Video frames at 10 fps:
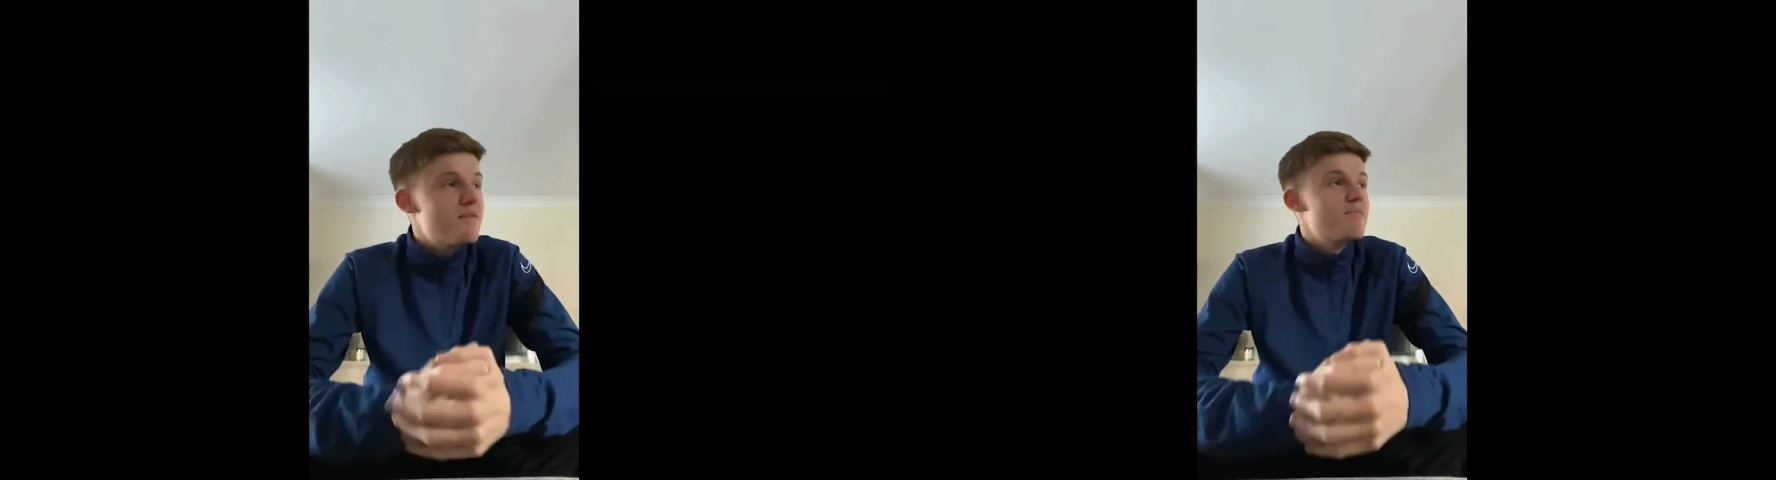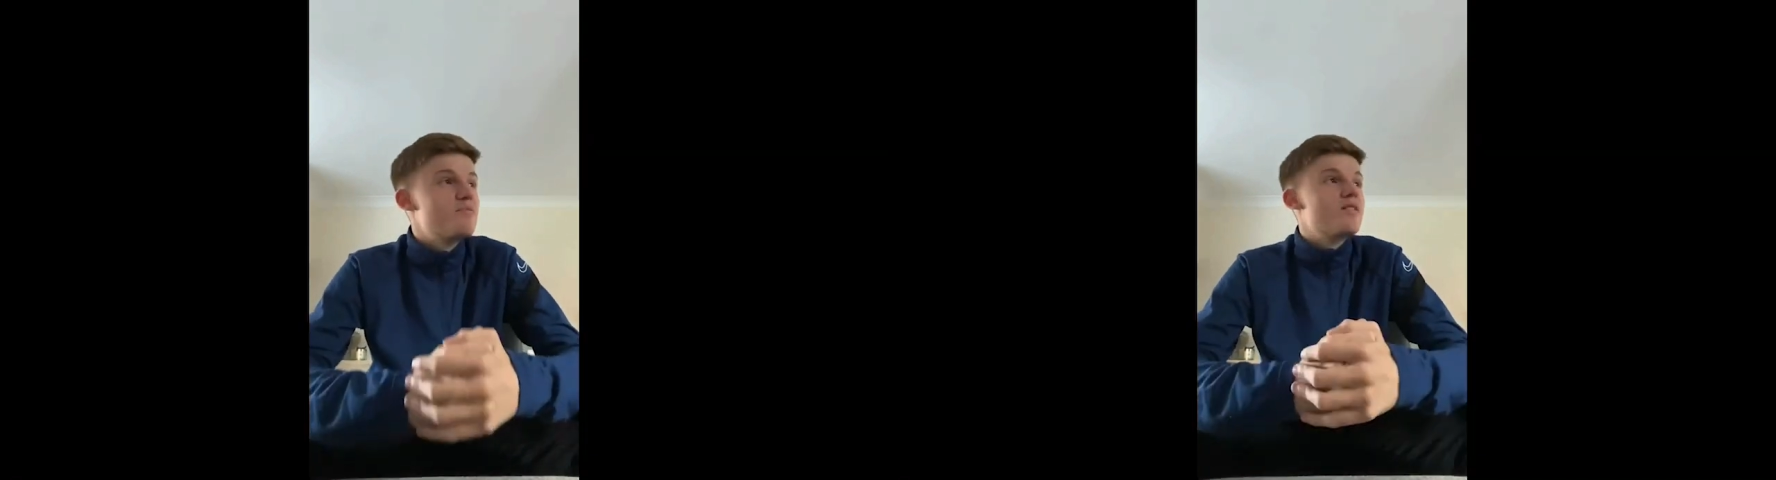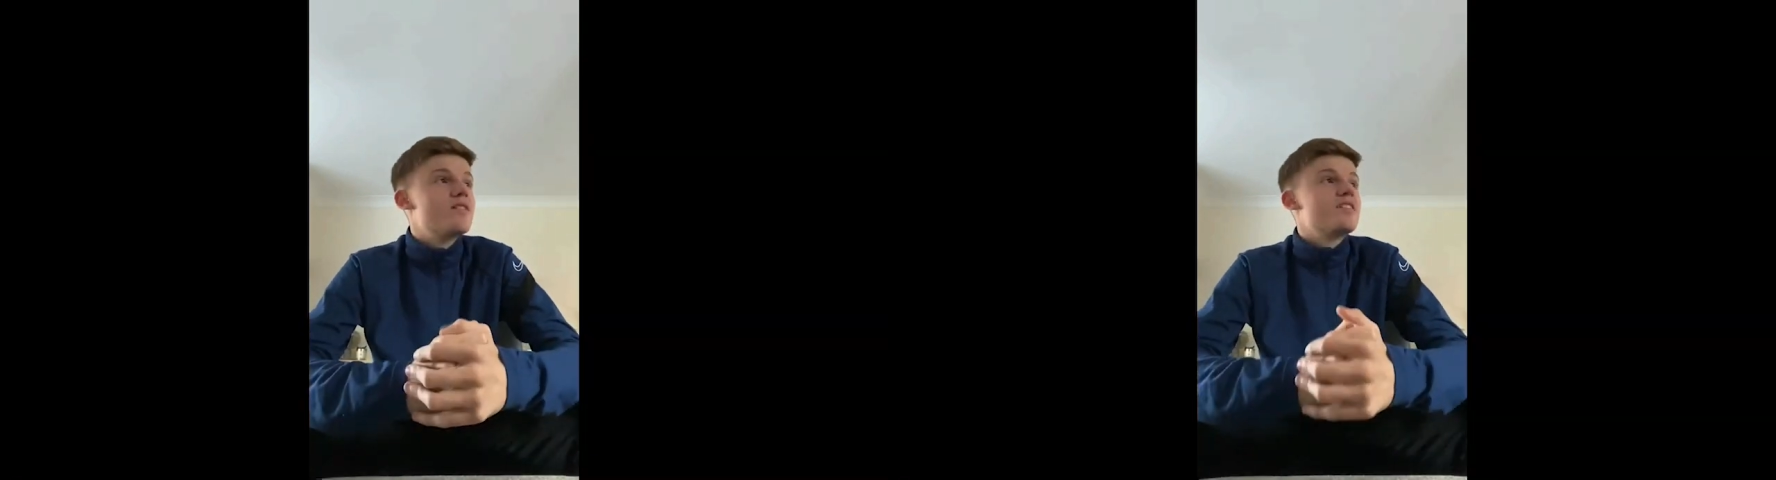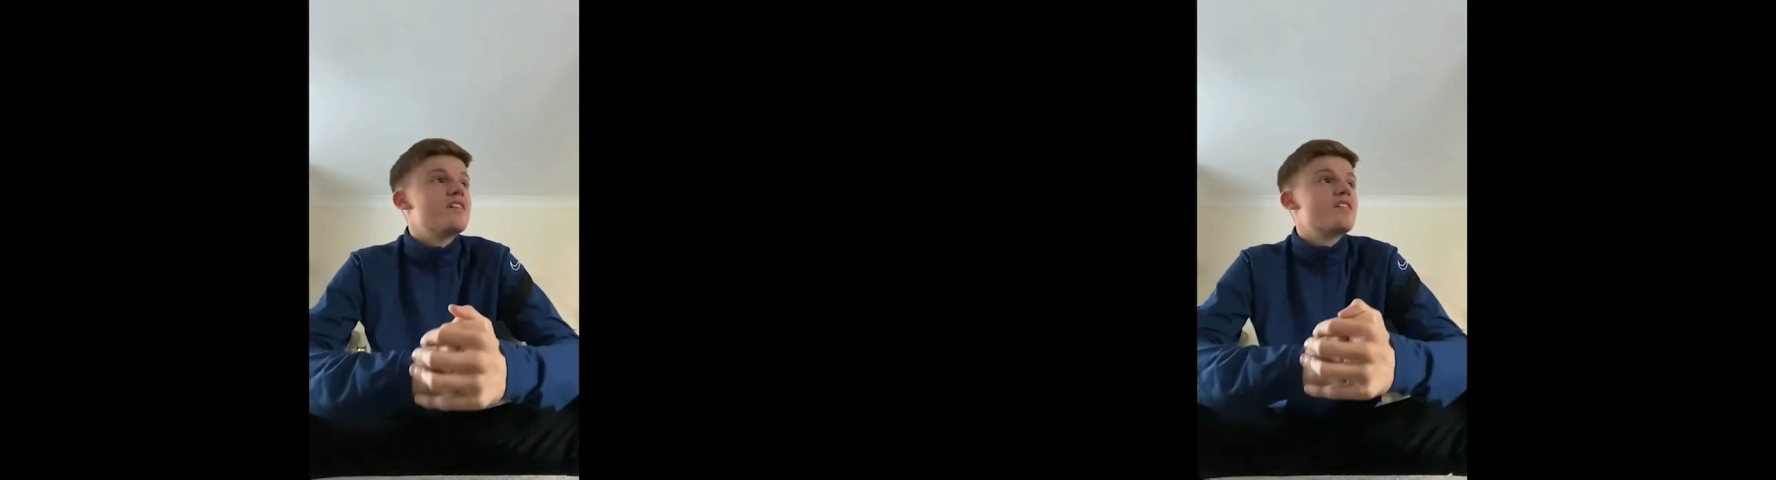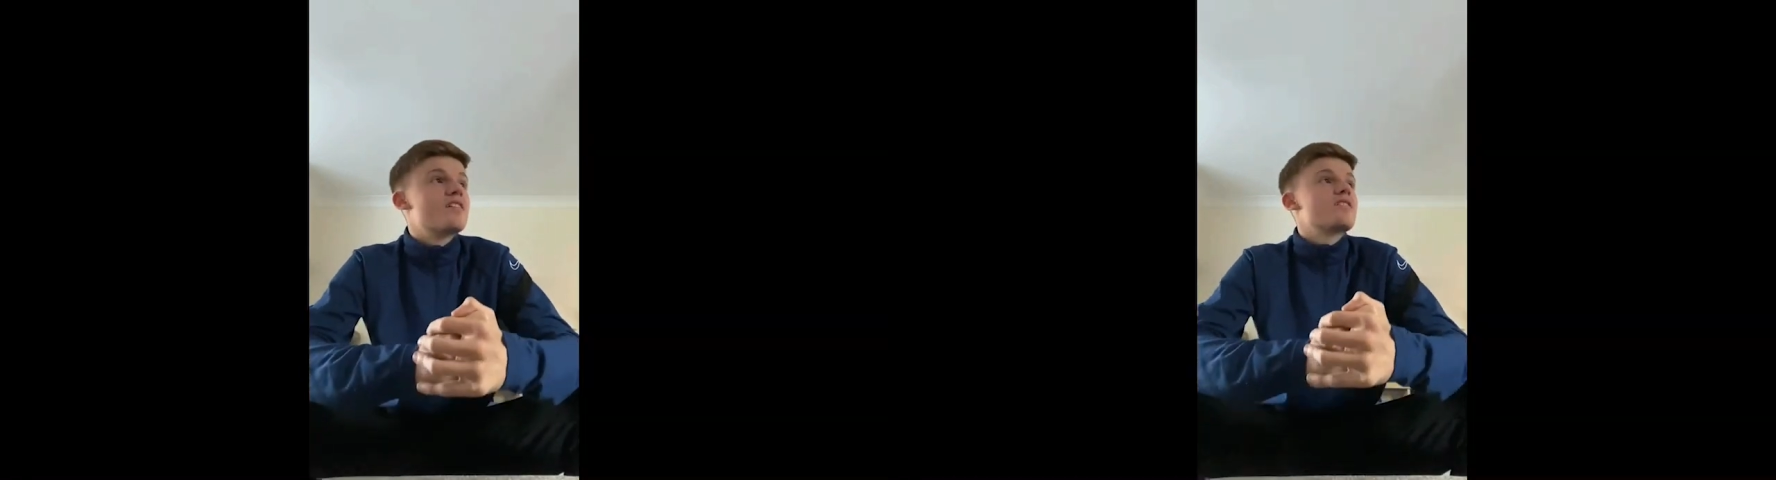But yeah,
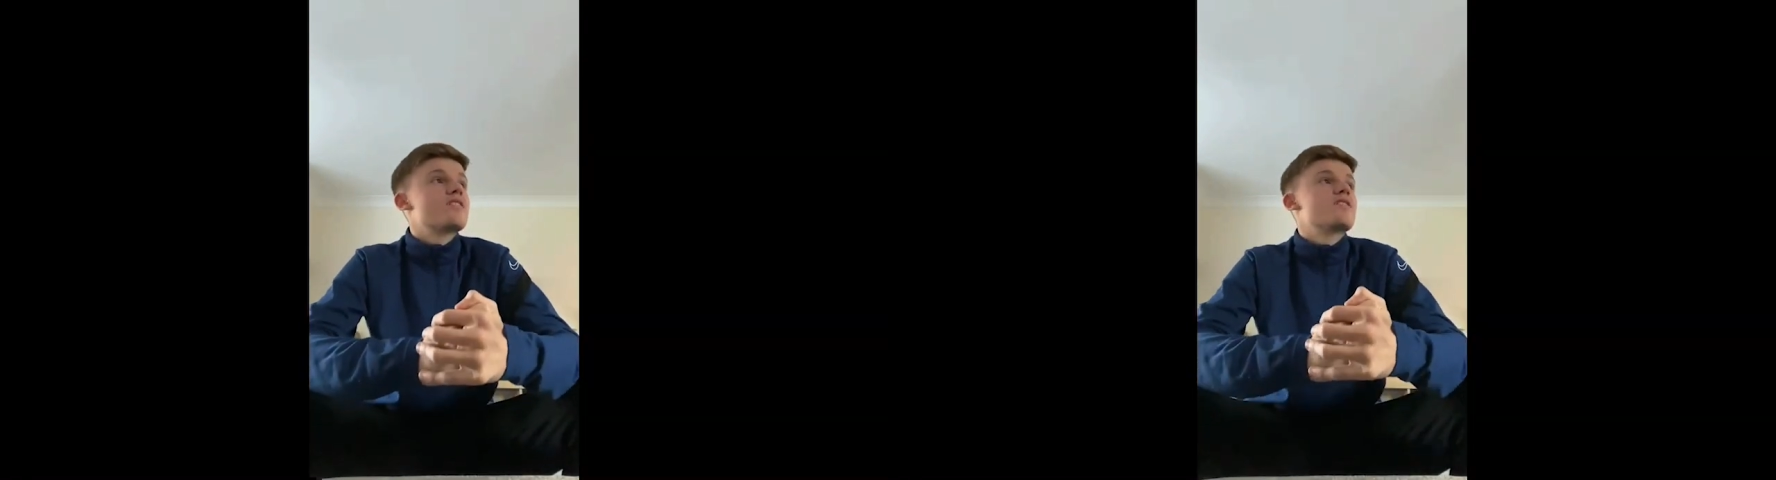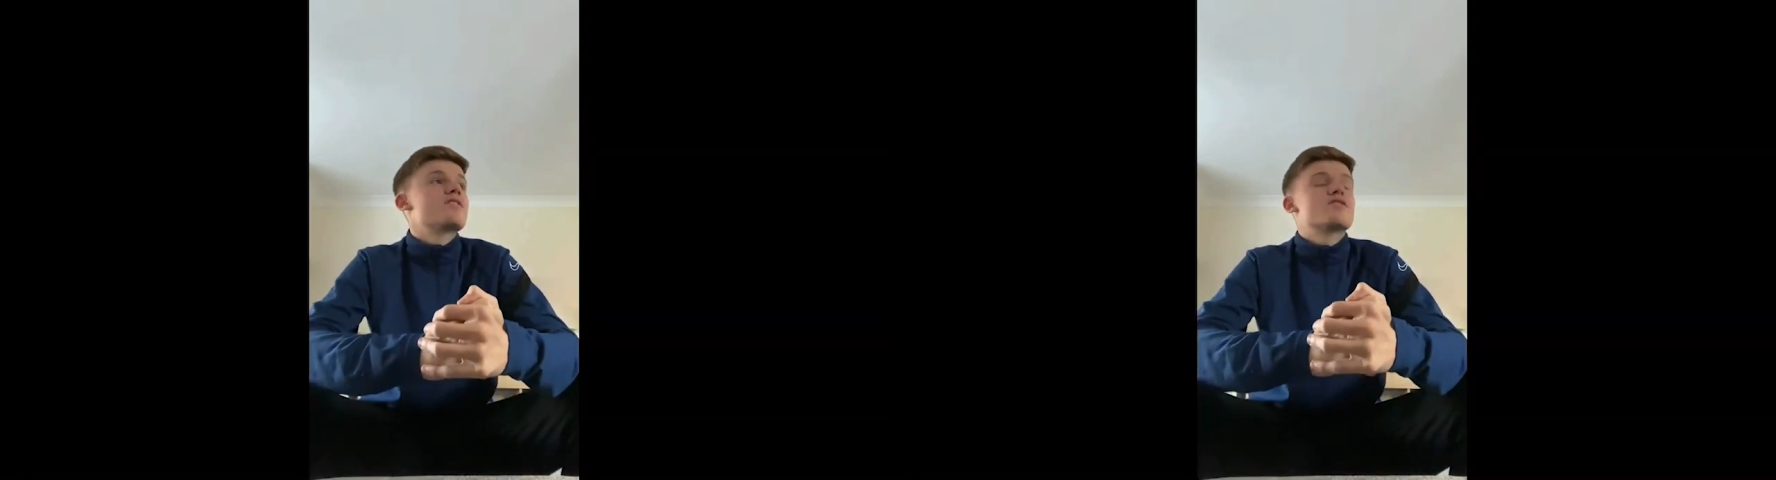just